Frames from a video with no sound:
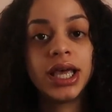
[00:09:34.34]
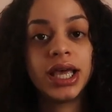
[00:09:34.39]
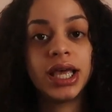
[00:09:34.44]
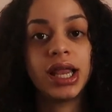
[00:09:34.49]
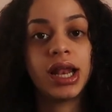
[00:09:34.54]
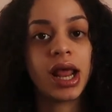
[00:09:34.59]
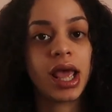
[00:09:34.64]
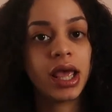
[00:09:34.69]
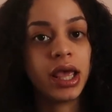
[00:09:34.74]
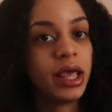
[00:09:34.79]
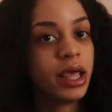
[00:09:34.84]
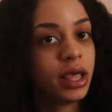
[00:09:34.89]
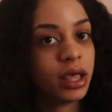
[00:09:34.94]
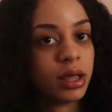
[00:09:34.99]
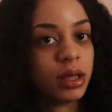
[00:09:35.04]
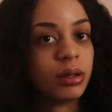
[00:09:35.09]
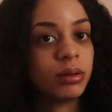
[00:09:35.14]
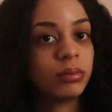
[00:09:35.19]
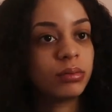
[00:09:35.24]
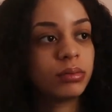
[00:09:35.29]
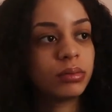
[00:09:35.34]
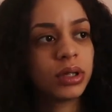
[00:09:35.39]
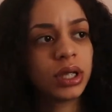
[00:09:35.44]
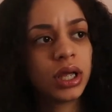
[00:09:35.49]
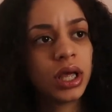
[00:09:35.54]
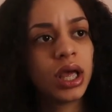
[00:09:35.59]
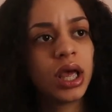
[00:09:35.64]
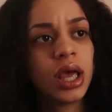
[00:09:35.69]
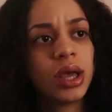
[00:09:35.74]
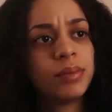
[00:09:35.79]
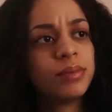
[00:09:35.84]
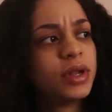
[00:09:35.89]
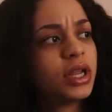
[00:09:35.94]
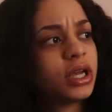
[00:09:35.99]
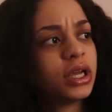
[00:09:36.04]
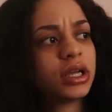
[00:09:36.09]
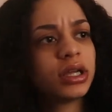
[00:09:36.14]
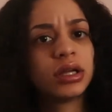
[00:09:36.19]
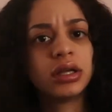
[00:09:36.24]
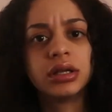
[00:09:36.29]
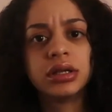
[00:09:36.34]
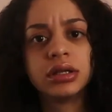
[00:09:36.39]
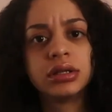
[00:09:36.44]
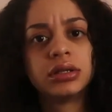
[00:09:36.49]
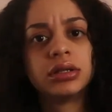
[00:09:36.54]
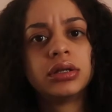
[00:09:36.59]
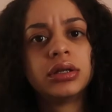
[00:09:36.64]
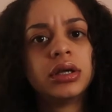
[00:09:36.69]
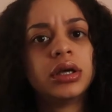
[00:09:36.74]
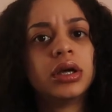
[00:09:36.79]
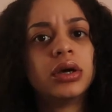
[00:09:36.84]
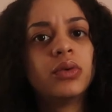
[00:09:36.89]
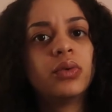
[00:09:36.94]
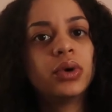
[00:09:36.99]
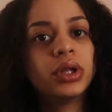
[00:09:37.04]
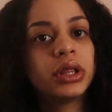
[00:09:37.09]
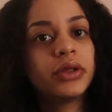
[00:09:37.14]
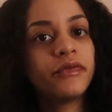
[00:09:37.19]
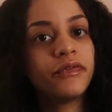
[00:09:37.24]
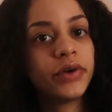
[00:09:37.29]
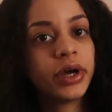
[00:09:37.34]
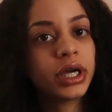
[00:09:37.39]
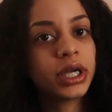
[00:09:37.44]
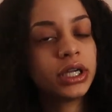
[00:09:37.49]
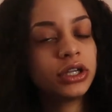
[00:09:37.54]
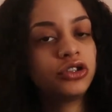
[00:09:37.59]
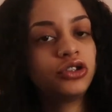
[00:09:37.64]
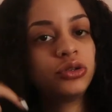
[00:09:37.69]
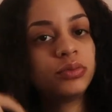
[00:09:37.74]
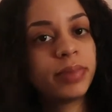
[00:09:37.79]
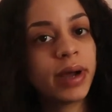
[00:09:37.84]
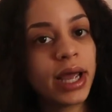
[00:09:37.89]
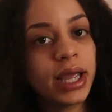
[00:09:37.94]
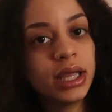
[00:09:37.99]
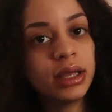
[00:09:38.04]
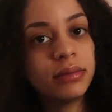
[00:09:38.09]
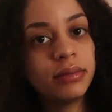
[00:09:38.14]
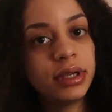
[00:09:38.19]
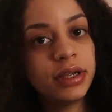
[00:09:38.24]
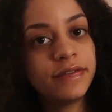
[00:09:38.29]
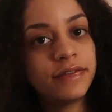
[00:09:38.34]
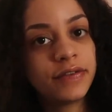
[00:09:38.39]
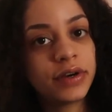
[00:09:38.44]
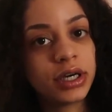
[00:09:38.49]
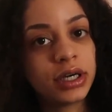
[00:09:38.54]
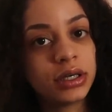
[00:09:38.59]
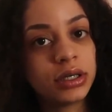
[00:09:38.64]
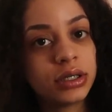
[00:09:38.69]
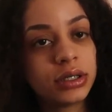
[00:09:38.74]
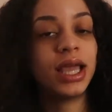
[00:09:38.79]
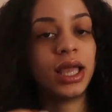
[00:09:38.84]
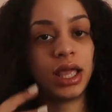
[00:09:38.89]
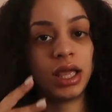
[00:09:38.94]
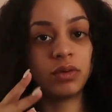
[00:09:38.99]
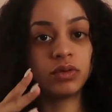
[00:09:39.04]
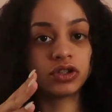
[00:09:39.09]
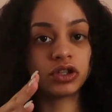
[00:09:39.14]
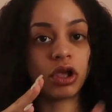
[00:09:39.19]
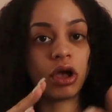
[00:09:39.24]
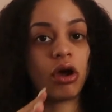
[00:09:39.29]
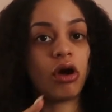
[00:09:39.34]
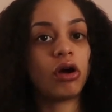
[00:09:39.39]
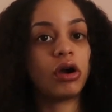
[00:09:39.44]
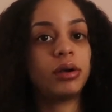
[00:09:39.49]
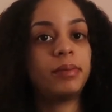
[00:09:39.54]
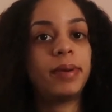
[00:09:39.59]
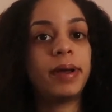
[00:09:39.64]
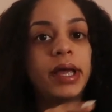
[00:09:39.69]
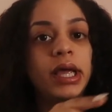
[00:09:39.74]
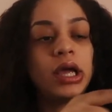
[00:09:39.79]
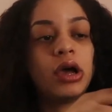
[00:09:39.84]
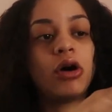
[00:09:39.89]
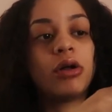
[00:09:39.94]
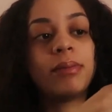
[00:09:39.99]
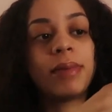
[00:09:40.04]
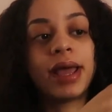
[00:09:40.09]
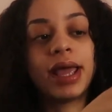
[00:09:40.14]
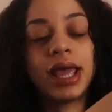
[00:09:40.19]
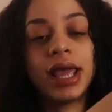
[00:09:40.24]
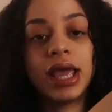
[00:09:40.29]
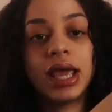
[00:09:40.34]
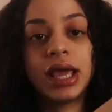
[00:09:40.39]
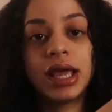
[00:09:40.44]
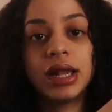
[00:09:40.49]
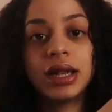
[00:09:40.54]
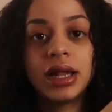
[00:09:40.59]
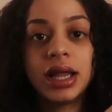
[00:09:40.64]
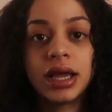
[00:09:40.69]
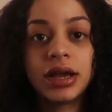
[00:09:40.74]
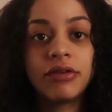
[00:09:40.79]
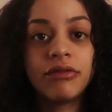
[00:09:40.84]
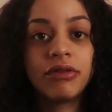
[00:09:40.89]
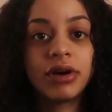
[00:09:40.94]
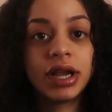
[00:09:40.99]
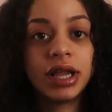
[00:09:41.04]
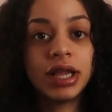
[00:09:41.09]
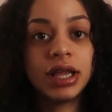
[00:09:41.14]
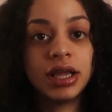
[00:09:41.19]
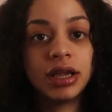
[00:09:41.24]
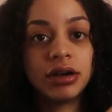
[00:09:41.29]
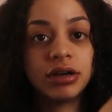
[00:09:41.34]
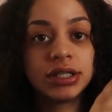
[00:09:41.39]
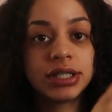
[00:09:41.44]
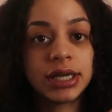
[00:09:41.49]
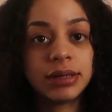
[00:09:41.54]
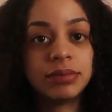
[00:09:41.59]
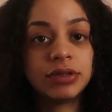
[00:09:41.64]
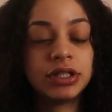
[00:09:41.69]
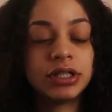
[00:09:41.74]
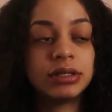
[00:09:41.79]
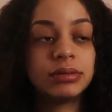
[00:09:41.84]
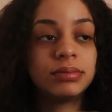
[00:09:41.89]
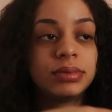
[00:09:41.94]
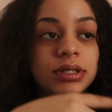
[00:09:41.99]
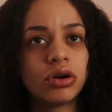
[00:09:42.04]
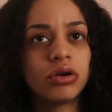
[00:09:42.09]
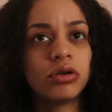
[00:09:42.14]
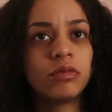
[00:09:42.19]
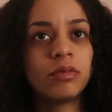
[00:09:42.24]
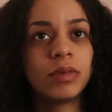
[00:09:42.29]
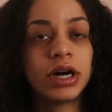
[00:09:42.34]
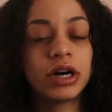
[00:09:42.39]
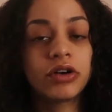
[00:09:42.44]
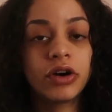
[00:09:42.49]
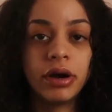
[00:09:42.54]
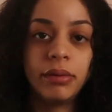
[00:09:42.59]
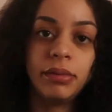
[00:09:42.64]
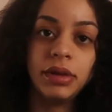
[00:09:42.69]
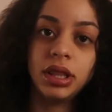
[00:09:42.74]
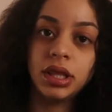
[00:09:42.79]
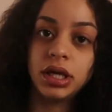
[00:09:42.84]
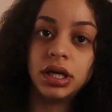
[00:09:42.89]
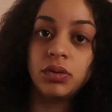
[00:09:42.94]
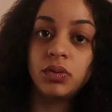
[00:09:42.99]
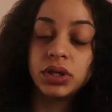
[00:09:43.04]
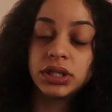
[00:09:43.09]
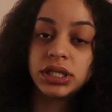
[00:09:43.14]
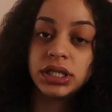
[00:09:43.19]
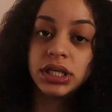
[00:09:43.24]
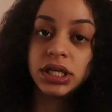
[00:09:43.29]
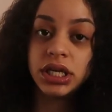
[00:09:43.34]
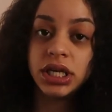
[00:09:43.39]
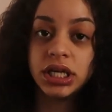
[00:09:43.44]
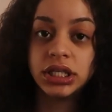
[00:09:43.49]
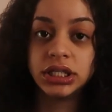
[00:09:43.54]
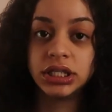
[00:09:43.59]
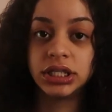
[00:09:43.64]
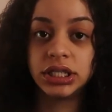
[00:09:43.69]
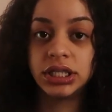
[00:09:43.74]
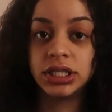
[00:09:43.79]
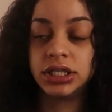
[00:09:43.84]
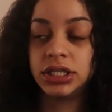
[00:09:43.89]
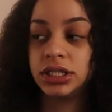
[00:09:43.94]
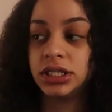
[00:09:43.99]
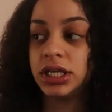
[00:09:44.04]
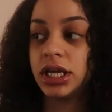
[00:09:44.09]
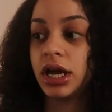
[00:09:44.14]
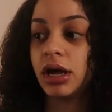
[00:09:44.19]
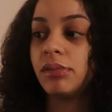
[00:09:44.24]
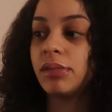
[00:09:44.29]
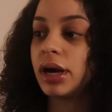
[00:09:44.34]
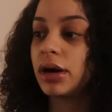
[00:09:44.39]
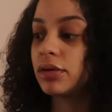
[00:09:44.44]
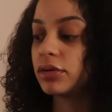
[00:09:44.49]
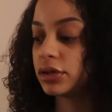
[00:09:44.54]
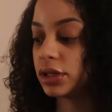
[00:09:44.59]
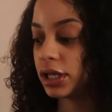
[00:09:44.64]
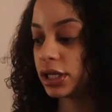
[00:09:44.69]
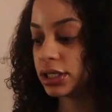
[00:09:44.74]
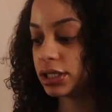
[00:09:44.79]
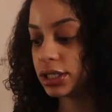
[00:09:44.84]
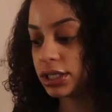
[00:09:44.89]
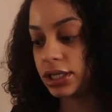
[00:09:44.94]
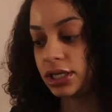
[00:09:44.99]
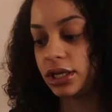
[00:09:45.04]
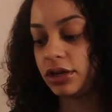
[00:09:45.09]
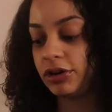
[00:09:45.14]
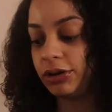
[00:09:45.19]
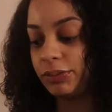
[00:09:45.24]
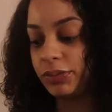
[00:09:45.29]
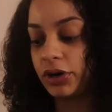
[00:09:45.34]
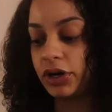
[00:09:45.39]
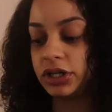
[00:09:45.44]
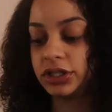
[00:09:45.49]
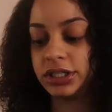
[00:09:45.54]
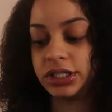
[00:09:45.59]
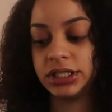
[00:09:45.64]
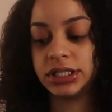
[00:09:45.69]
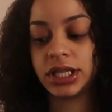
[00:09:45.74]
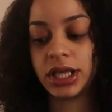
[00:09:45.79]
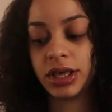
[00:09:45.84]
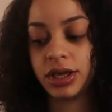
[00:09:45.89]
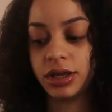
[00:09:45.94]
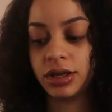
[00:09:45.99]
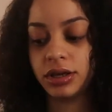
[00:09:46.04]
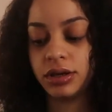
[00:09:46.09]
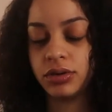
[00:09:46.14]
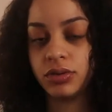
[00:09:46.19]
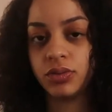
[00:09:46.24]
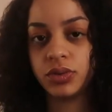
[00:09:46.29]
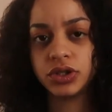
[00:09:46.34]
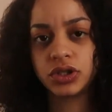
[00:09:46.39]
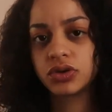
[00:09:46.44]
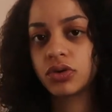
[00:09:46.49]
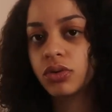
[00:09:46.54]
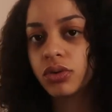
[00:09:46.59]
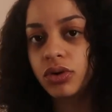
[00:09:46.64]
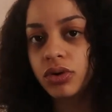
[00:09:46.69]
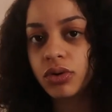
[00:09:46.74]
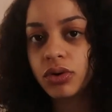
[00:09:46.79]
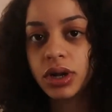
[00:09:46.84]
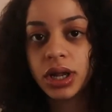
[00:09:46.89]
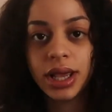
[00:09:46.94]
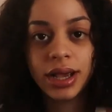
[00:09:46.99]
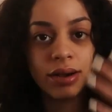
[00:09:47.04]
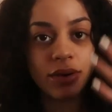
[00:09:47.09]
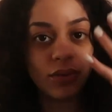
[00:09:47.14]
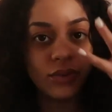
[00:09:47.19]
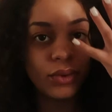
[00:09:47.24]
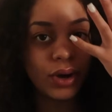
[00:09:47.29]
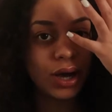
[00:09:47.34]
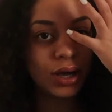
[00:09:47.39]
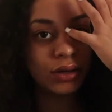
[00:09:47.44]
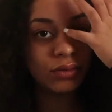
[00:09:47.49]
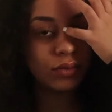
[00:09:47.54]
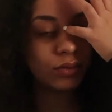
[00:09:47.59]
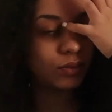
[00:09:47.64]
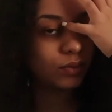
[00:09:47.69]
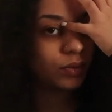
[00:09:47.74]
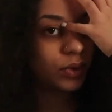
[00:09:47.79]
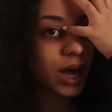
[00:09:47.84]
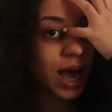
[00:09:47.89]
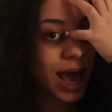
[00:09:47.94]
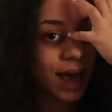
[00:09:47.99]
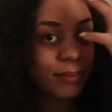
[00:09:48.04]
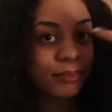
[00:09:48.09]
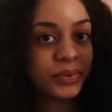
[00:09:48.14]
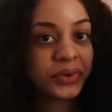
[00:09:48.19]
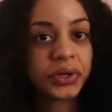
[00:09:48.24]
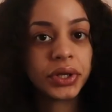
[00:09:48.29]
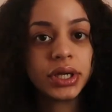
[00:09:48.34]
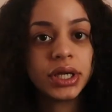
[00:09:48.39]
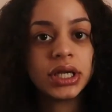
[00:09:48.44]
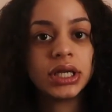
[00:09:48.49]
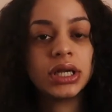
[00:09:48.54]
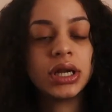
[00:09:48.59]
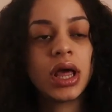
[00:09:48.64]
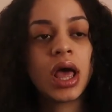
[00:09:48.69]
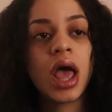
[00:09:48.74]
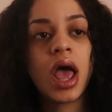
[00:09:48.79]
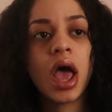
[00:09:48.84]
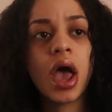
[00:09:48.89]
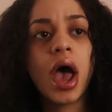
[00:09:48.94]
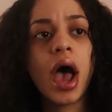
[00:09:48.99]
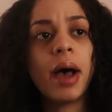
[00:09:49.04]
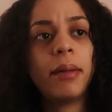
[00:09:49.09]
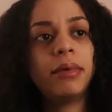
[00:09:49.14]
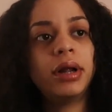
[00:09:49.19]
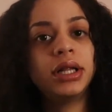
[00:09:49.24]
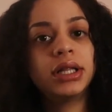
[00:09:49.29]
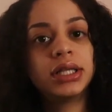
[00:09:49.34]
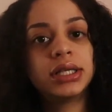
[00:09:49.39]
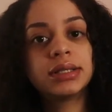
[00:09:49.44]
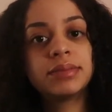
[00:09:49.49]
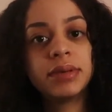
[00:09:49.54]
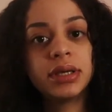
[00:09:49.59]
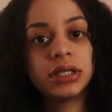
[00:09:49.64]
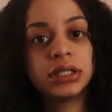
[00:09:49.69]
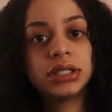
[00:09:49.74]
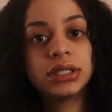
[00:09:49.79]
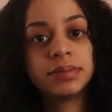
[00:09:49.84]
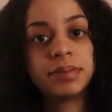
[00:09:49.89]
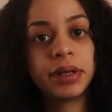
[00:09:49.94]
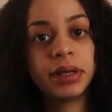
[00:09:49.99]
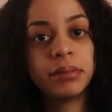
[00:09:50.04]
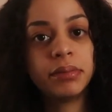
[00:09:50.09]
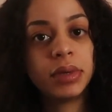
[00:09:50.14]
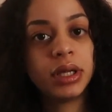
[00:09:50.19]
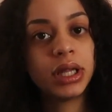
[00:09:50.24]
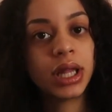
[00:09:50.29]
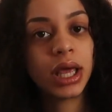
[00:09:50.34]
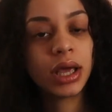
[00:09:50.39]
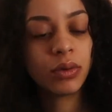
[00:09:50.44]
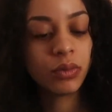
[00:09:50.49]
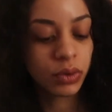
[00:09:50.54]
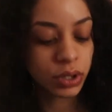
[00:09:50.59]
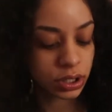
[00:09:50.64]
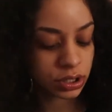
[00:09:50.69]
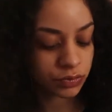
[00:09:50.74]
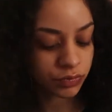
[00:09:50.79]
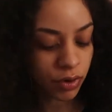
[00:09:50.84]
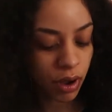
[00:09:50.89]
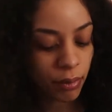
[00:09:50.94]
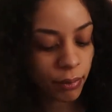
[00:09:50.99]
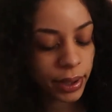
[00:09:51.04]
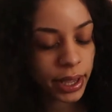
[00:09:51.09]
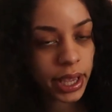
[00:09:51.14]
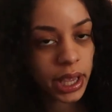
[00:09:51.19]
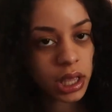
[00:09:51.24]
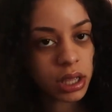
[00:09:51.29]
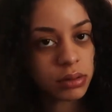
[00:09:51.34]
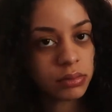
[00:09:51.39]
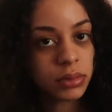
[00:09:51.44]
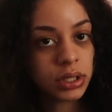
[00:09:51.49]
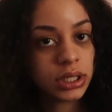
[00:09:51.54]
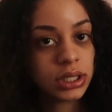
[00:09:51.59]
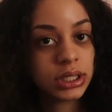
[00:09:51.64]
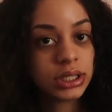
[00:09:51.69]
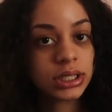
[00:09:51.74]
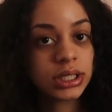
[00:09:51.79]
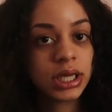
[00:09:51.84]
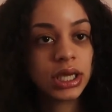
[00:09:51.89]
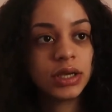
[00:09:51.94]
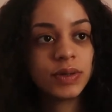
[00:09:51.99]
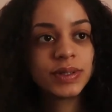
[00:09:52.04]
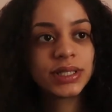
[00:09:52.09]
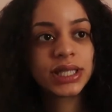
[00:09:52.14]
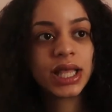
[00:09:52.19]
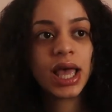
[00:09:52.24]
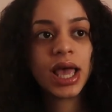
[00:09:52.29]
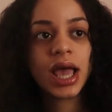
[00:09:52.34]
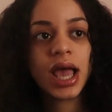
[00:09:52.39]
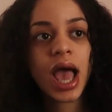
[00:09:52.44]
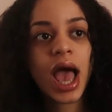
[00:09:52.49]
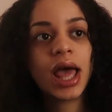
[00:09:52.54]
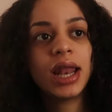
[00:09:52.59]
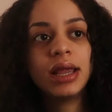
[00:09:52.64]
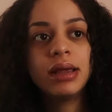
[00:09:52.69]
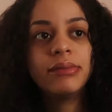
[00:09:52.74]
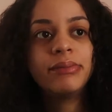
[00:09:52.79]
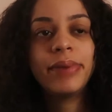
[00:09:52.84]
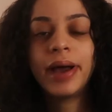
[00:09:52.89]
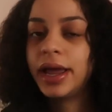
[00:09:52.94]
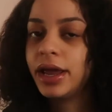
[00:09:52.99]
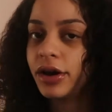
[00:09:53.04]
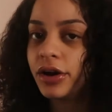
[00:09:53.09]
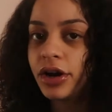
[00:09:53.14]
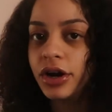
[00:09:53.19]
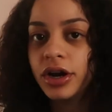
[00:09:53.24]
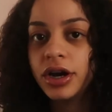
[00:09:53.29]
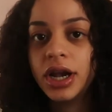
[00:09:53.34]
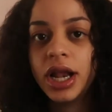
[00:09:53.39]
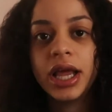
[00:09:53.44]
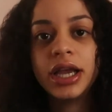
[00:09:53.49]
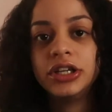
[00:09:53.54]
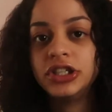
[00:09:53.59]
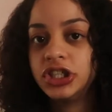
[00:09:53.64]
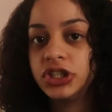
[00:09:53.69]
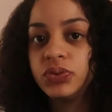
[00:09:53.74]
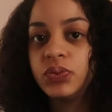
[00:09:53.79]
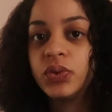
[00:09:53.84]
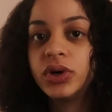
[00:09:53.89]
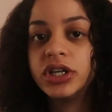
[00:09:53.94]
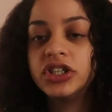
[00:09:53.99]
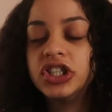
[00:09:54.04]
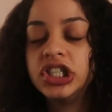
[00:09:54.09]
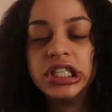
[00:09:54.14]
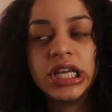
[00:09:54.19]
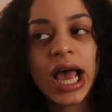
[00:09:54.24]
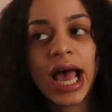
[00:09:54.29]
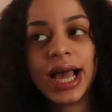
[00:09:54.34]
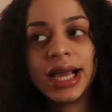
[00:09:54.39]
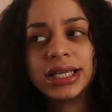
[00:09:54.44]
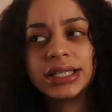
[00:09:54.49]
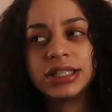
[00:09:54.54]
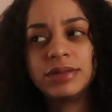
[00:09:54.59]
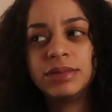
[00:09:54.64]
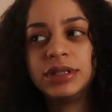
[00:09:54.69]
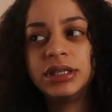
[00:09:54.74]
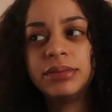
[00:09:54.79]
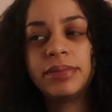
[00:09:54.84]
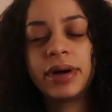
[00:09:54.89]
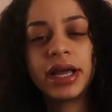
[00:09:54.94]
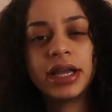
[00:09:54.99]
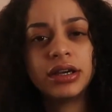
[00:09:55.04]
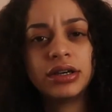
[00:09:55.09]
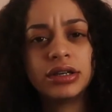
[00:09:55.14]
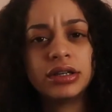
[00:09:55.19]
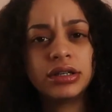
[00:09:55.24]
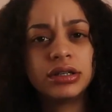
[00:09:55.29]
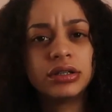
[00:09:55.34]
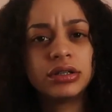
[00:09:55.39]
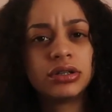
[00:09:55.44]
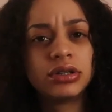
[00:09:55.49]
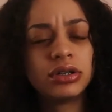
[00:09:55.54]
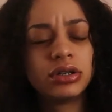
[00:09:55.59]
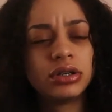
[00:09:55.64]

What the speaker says: And I hit him. Nigga, what the fuck is you biting me for? And it was a hard bite on my hand, like right here type shit. So my grandmother was in the kitchen and she come out like to the living part and she's like, what's going on? Like, why, what happened? And I'm like, this man just bit me. Like, what is wrong with him? And this, he was like, I didn't bite her. Like, she asked me to bite her.